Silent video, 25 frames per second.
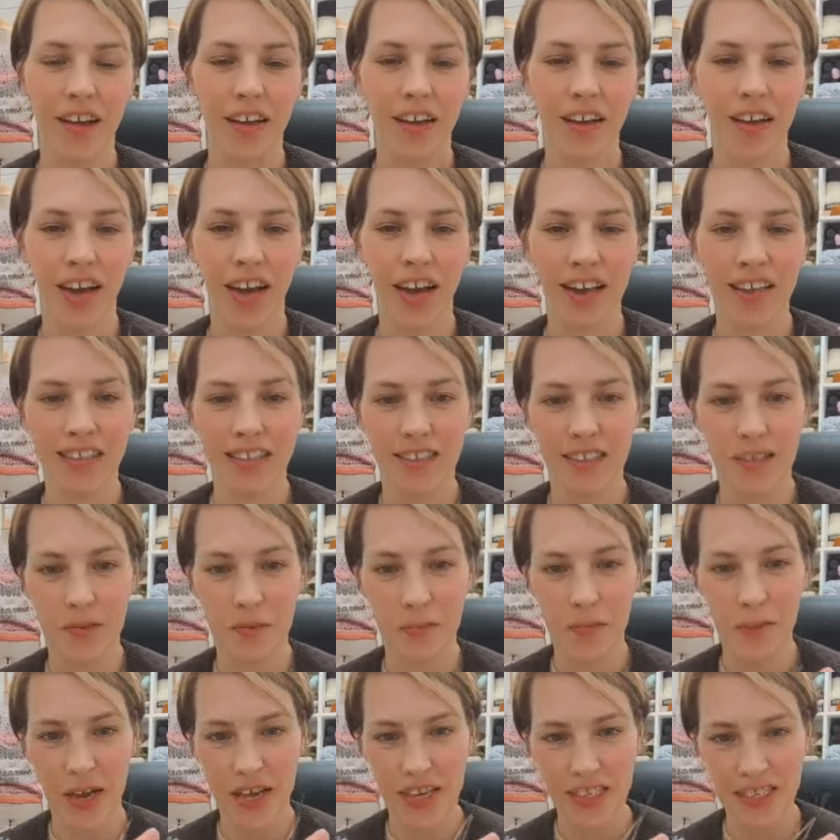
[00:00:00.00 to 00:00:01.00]
has the
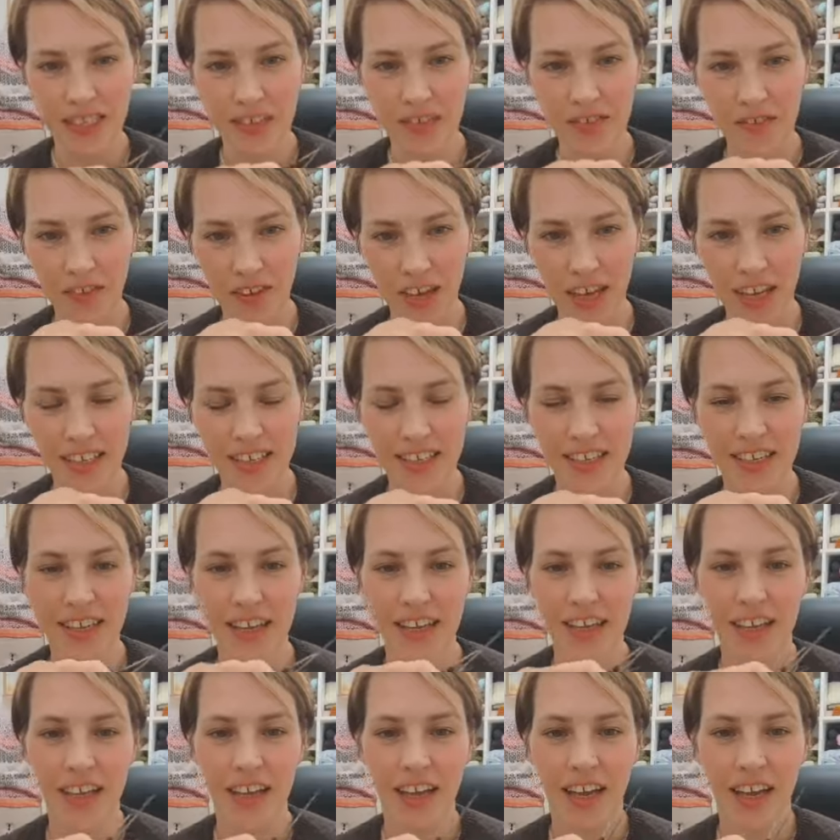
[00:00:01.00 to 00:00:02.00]
best fit,
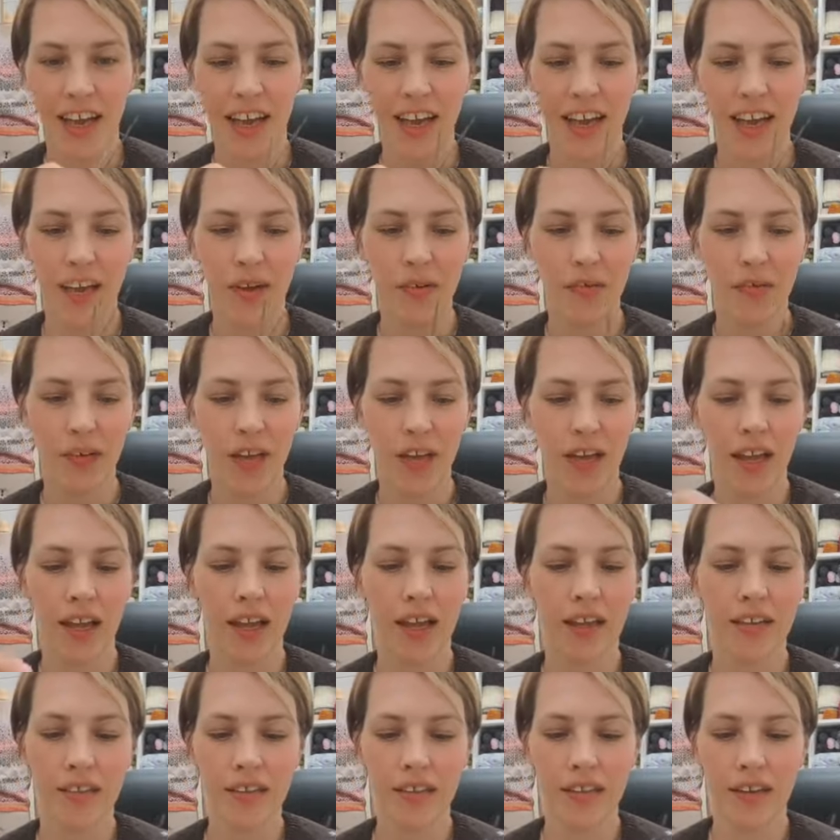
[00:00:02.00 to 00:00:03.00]

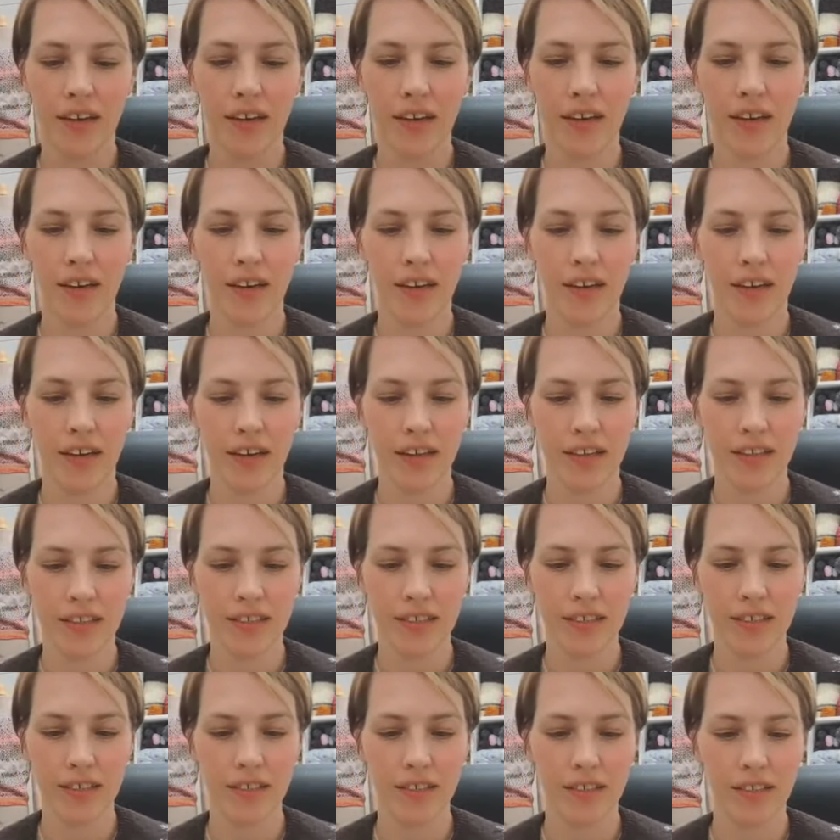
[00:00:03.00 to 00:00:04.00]
and
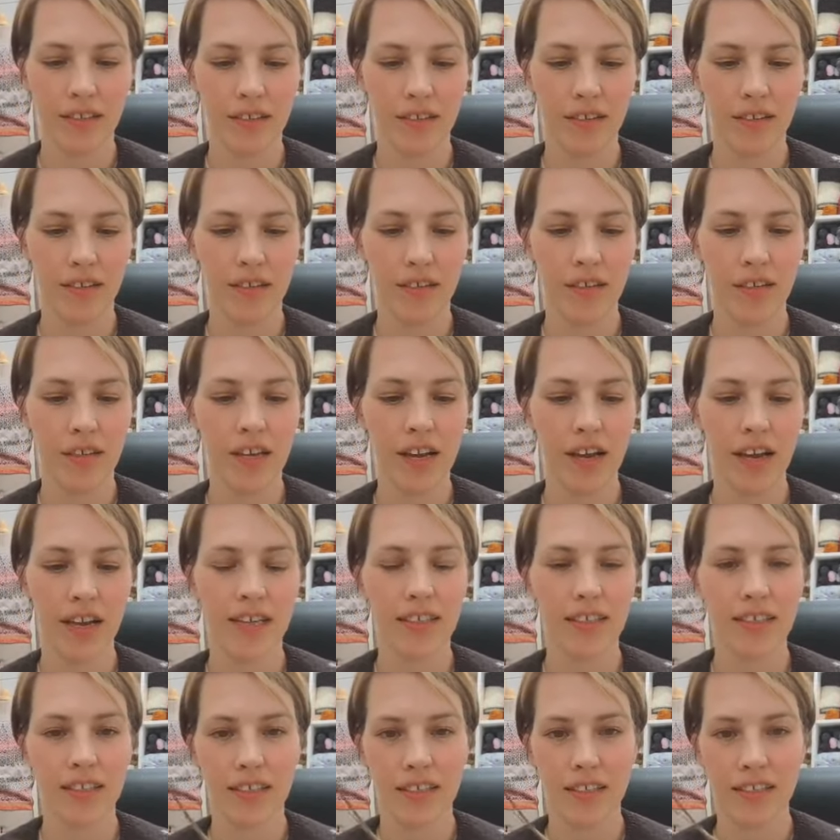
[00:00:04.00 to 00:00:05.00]
it's the
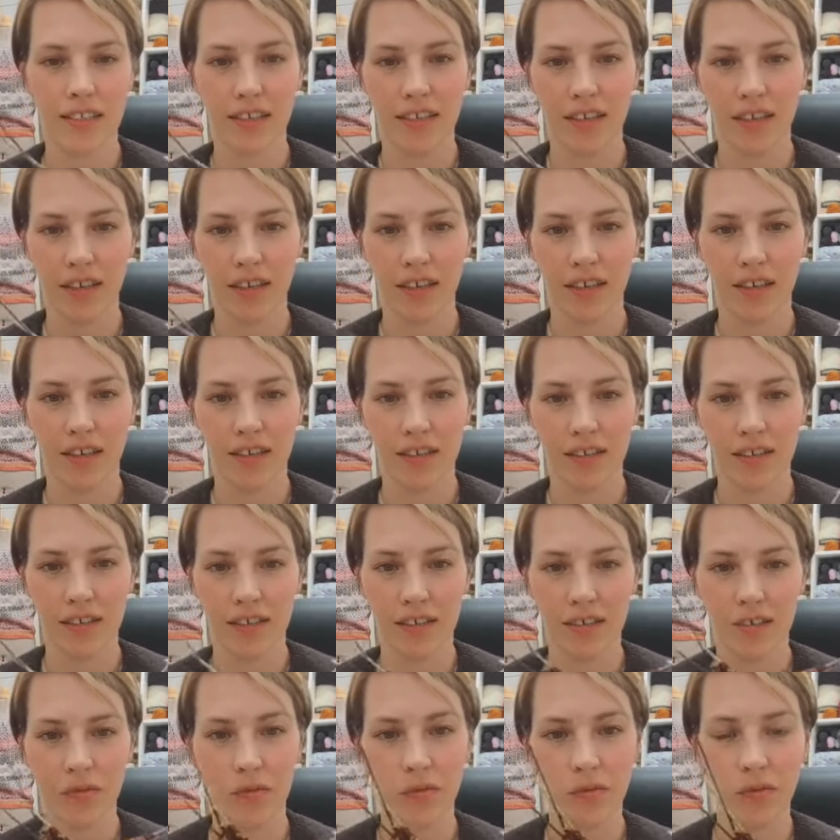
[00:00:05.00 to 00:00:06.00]
nicest
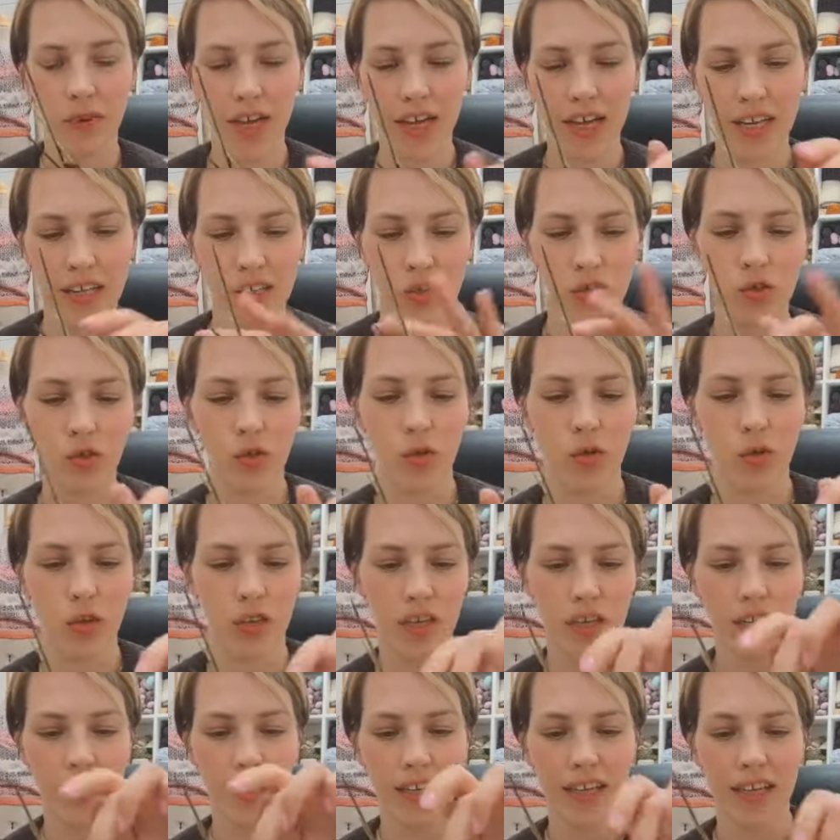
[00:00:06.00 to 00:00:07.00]
way to
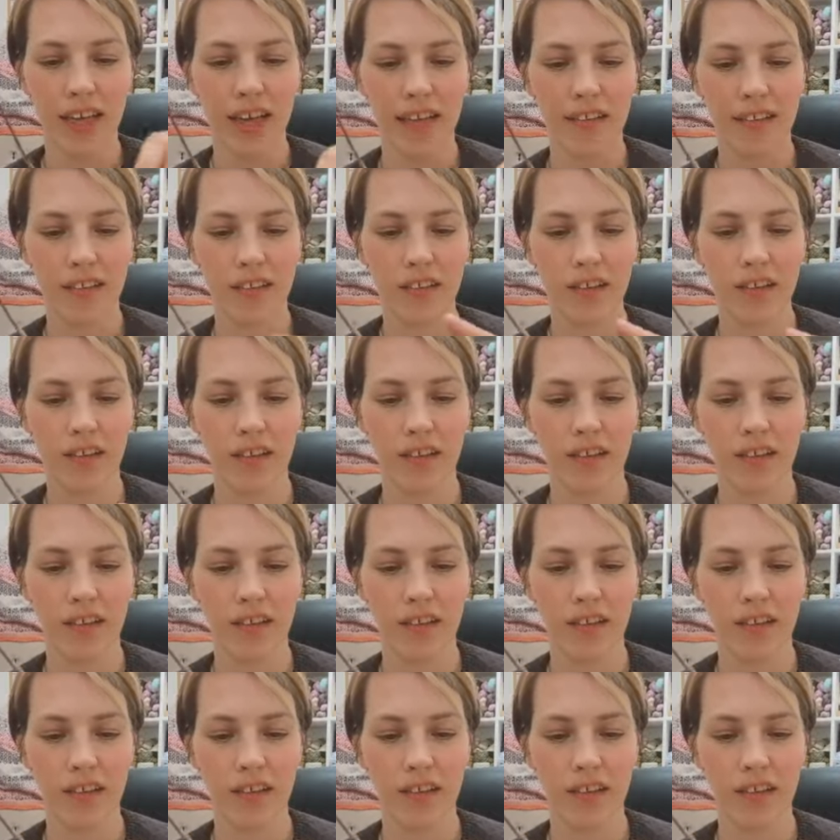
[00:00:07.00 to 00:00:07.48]
get